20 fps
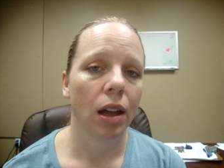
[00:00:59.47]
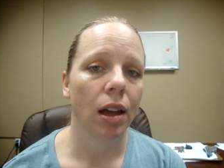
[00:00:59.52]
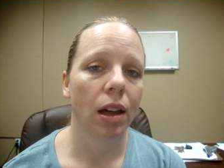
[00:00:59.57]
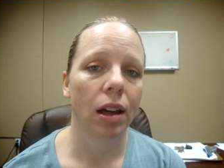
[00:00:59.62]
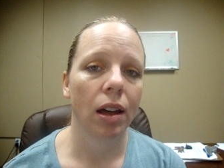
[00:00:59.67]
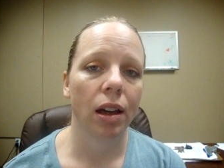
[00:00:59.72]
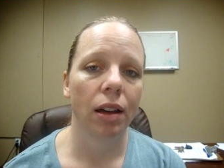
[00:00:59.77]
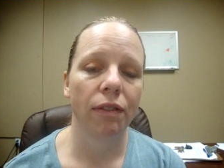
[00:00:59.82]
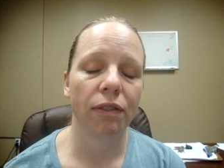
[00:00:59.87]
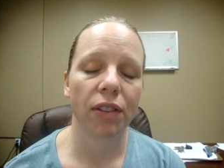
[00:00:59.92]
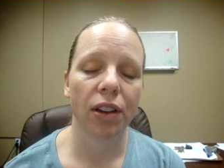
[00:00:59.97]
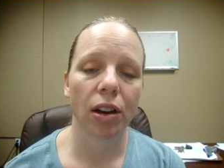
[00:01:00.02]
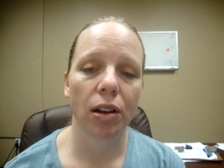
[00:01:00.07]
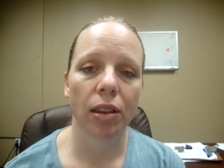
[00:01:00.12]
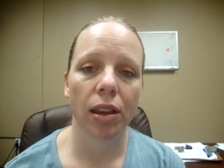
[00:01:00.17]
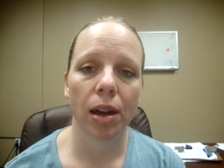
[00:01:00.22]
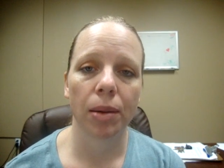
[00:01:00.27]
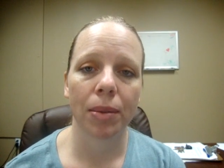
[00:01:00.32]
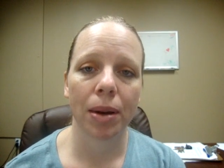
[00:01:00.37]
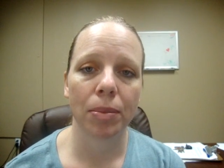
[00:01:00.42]
uh,
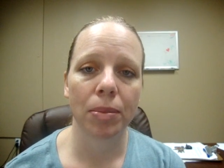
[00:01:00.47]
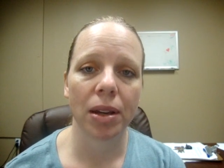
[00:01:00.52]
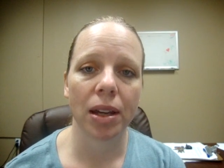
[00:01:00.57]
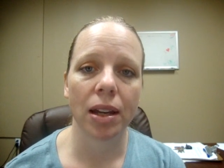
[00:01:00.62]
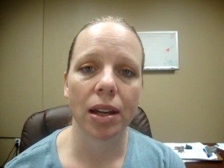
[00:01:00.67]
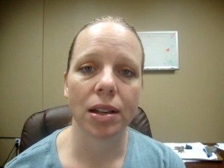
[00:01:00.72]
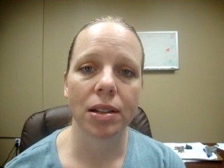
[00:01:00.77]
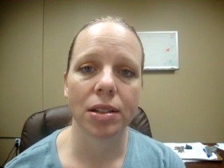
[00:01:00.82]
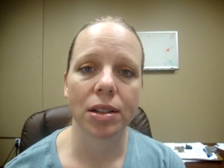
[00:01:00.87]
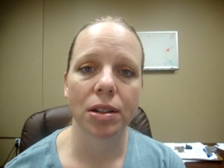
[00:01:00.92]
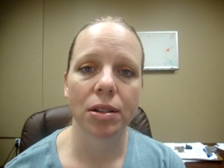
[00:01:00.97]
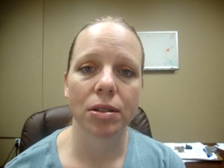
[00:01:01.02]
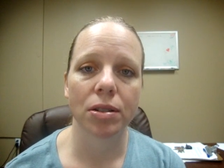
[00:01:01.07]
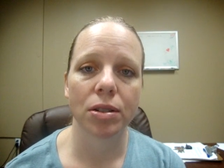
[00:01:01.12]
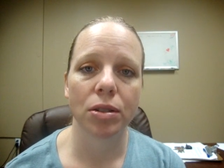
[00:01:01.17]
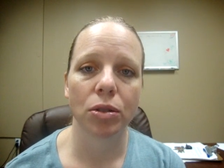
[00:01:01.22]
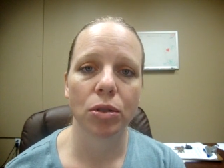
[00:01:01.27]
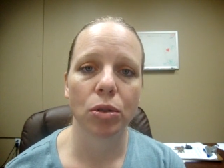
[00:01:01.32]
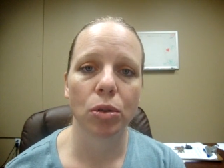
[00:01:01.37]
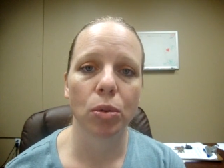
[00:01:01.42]
figured that might be easier
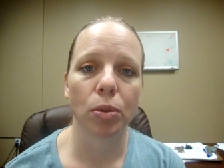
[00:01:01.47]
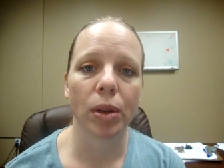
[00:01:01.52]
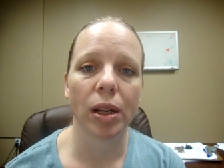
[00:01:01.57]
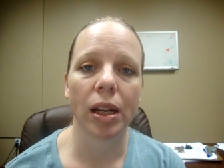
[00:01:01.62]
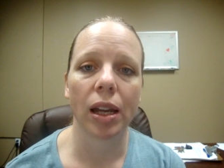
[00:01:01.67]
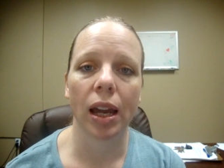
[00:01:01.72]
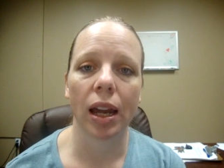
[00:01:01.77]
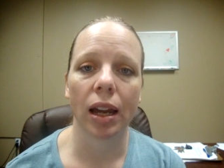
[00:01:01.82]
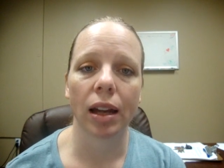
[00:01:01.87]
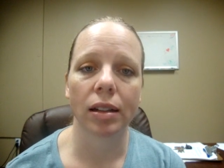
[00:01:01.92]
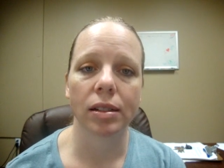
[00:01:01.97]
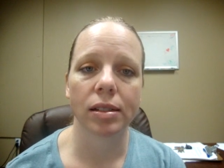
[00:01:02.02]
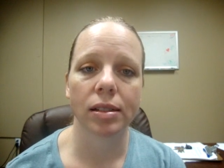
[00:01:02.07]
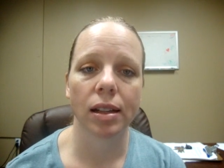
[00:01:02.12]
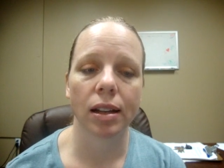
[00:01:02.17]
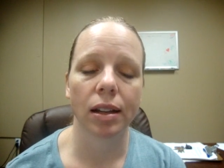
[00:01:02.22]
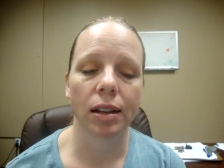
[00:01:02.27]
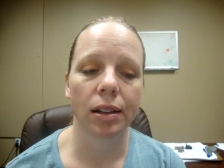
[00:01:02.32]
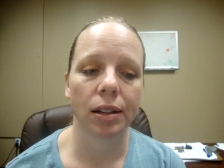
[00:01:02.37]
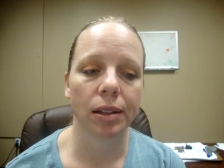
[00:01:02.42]
to recant
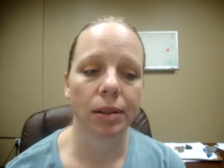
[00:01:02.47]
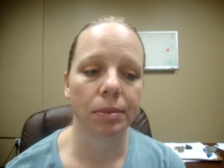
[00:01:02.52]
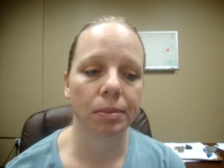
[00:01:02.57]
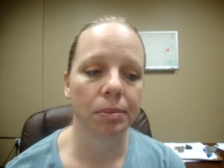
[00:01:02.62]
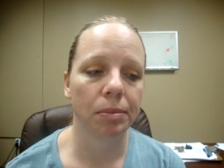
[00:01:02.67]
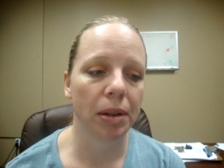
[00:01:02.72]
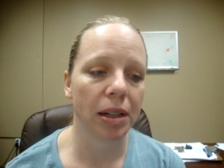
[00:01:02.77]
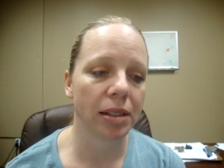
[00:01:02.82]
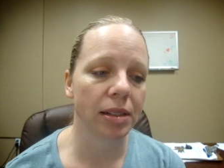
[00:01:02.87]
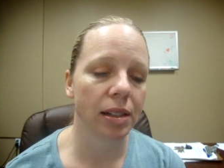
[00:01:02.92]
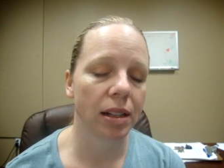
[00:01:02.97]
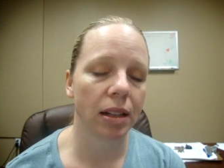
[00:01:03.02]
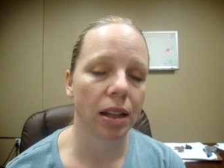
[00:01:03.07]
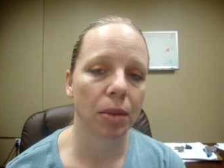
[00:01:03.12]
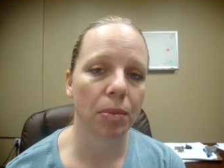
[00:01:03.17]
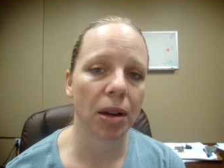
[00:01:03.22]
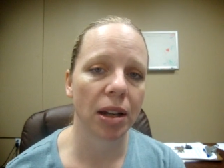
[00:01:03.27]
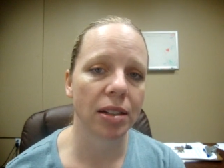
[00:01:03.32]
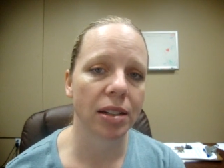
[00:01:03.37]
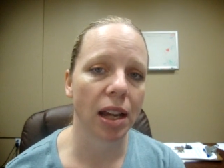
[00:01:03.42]
um, basically
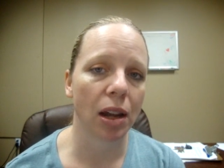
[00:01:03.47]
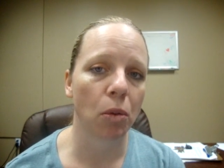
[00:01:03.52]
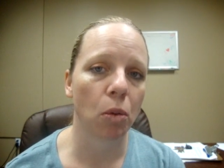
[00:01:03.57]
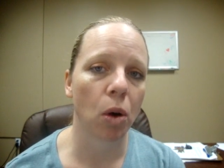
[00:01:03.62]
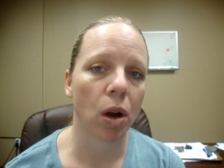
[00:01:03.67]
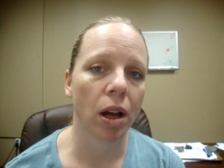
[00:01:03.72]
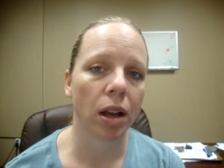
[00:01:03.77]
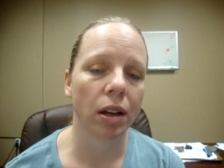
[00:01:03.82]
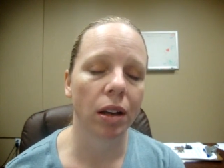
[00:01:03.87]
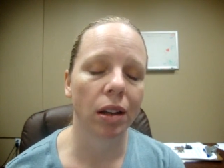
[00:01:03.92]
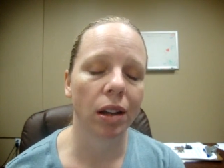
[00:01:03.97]
my day one.